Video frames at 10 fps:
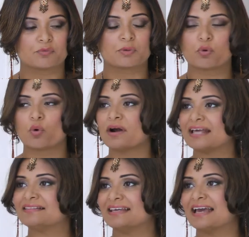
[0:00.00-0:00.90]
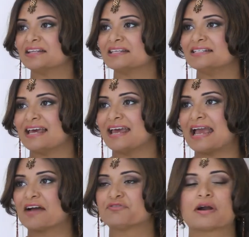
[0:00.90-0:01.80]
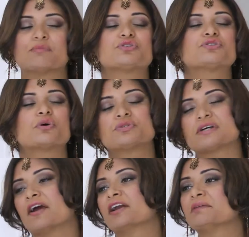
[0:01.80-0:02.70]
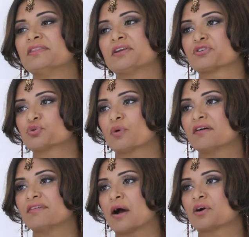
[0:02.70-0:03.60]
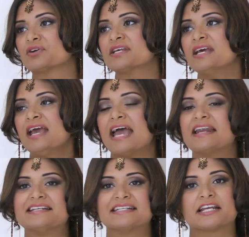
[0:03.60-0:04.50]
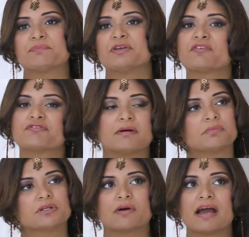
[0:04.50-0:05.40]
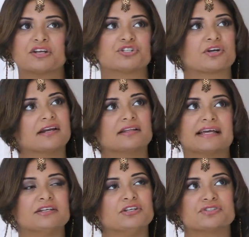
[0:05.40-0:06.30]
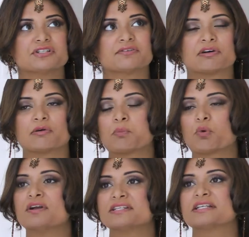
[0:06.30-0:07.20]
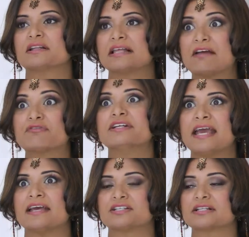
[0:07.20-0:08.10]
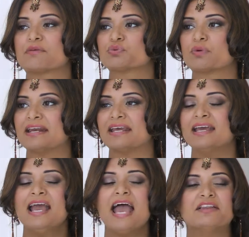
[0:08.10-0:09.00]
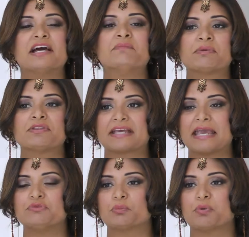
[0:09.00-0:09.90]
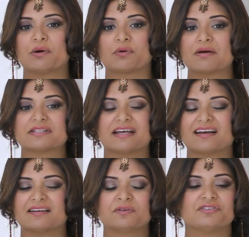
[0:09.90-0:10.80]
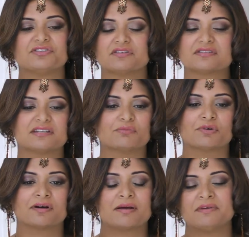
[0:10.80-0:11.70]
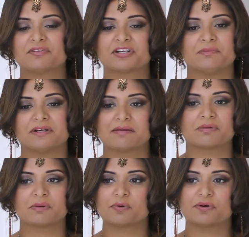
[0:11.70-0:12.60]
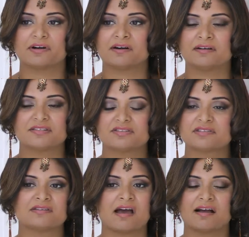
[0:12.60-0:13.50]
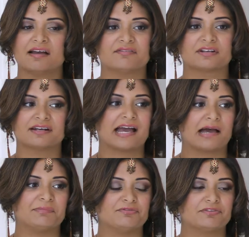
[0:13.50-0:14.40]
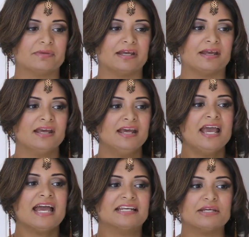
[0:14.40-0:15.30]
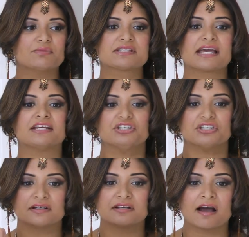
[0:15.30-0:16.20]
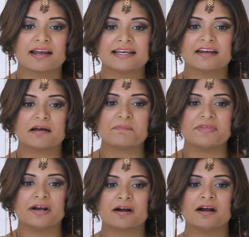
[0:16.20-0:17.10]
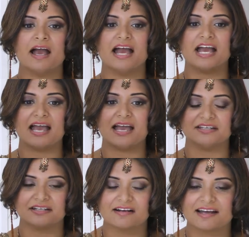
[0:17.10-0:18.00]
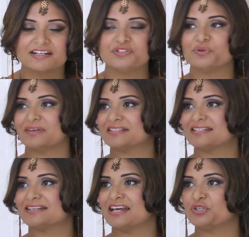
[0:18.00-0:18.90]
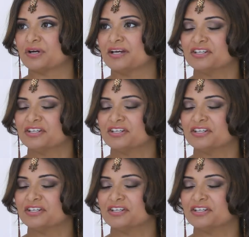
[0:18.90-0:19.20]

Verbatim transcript: report at the end of the day, after I was so tired. I'd been there for 12 hours and I had to get up there and fumble around and try to, like, you know, deliver a report every day until I was ready. And I remember there came to a point where I was like, I don't want to do this anymore. I'm never going to become a reporter. This is not ever going to happen for me. And he was like, you got to get up there and you got to do this today, Joya.